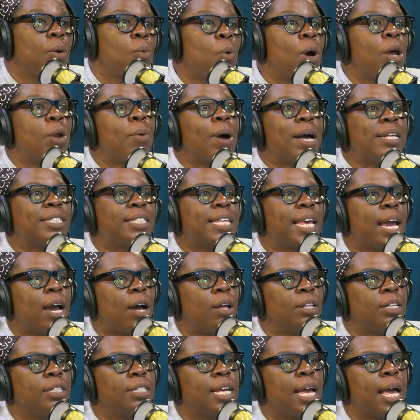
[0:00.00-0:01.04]
What do I say
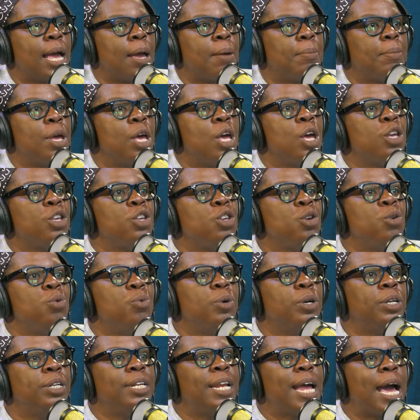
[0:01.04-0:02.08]
all the time? You
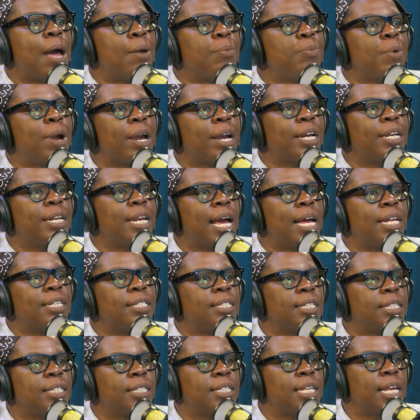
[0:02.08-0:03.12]
will not recognize
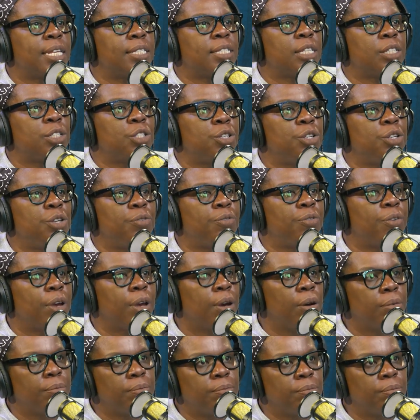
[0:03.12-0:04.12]
success until you fail.